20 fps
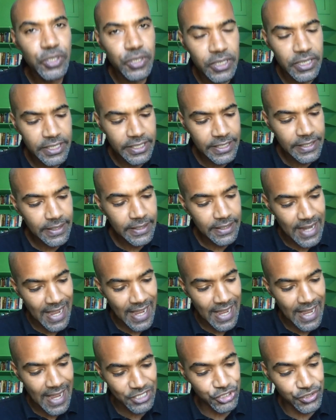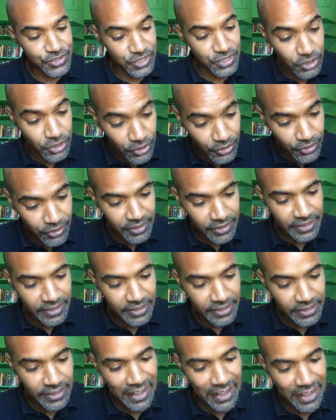purity, national
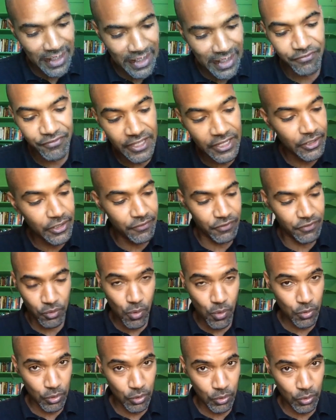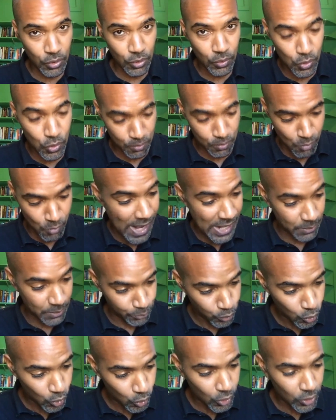security, and the fear of the quote unquote mobile
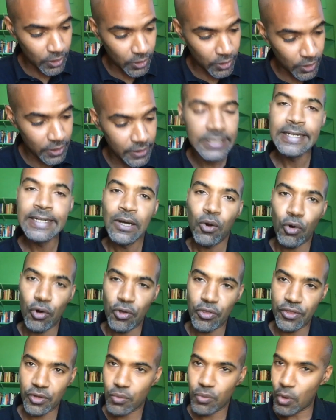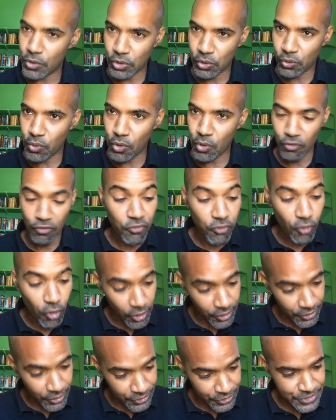poor or the quote unquote
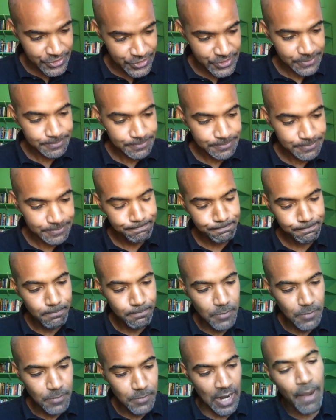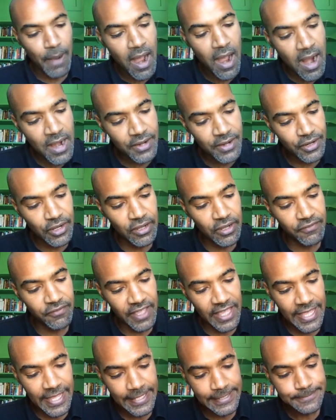foreigners are part of
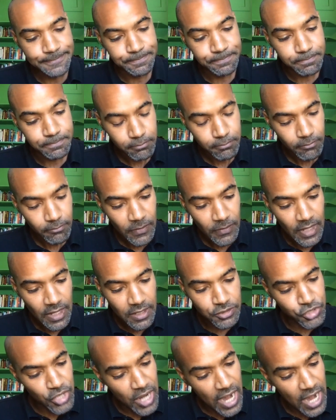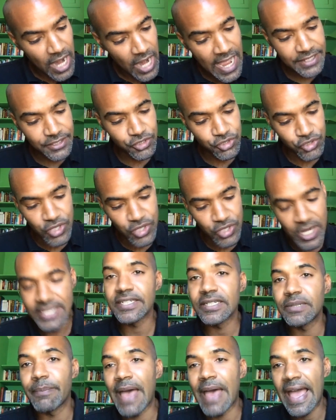a tried and
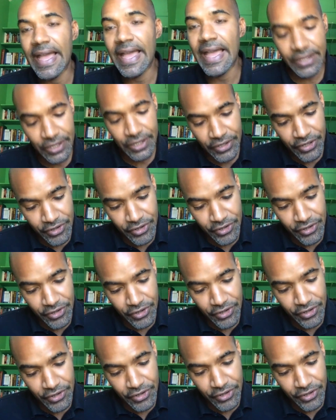trusted bag of